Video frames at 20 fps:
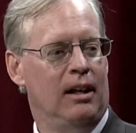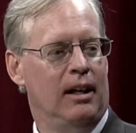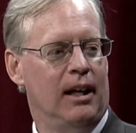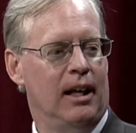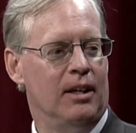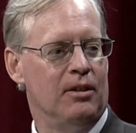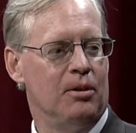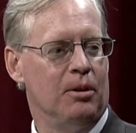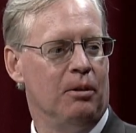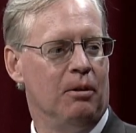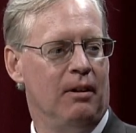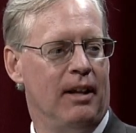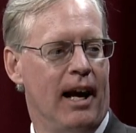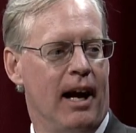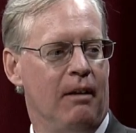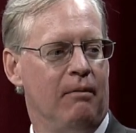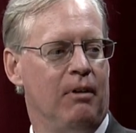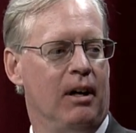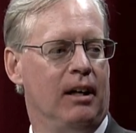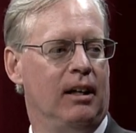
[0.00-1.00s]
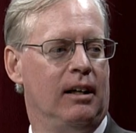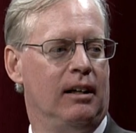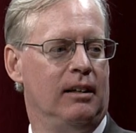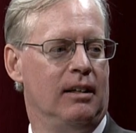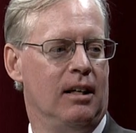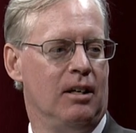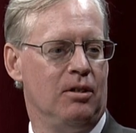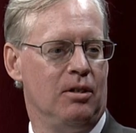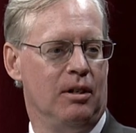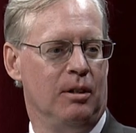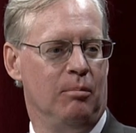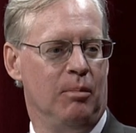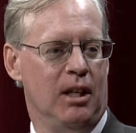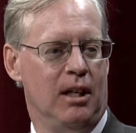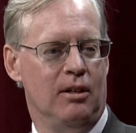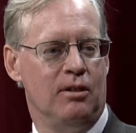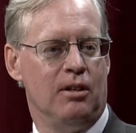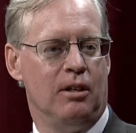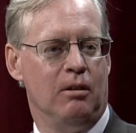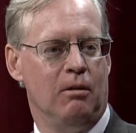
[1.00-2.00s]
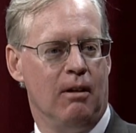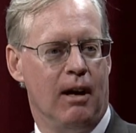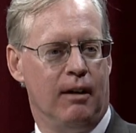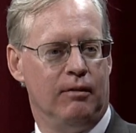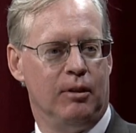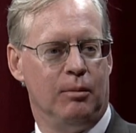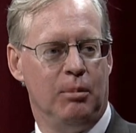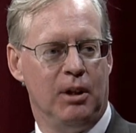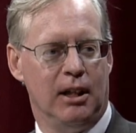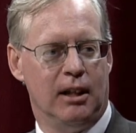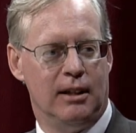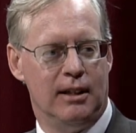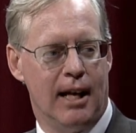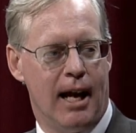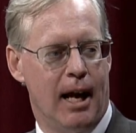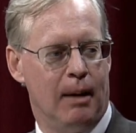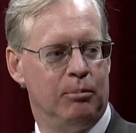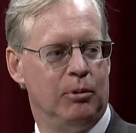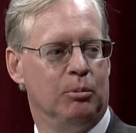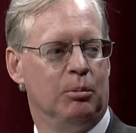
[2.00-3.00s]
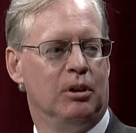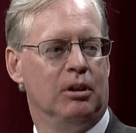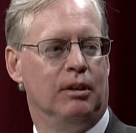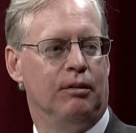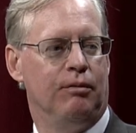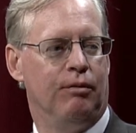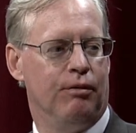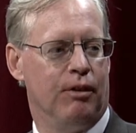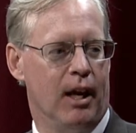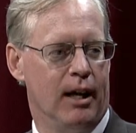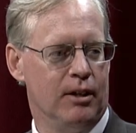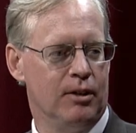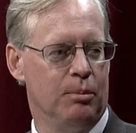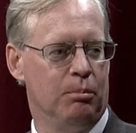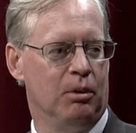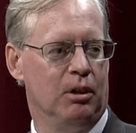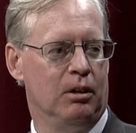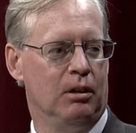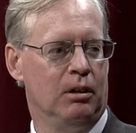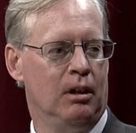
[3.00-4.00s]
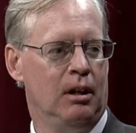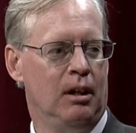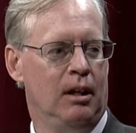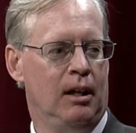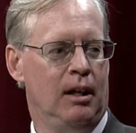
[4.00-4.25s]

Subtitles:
And so that recognition means that you have to be adaptable and flexible